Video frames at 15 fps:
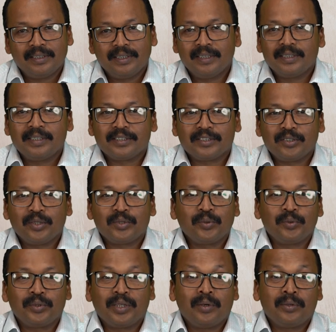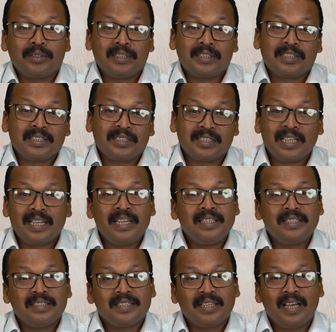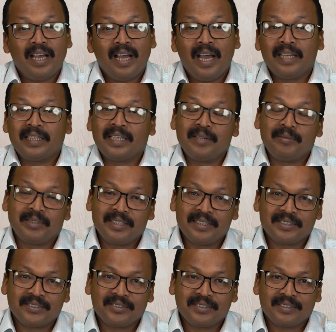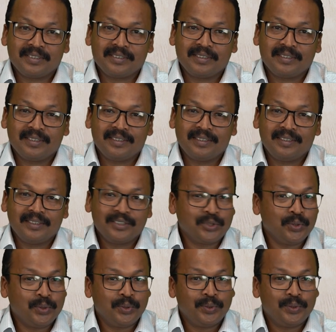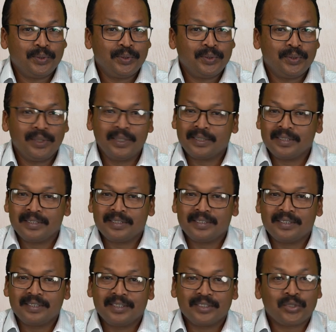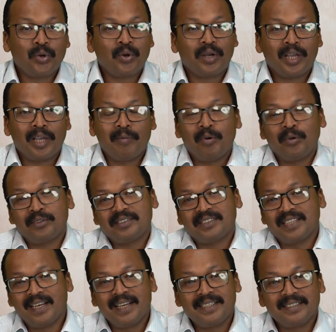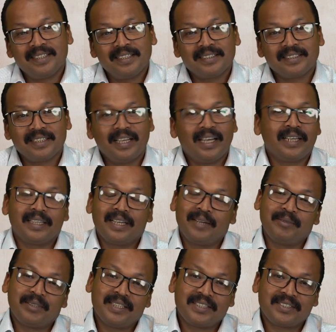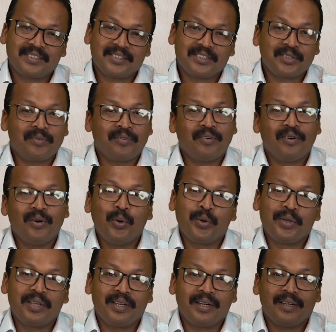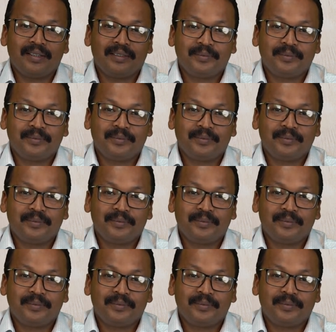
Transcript: it is not without its challenges and limitations. So, let us talk about challenges and limitations of OER.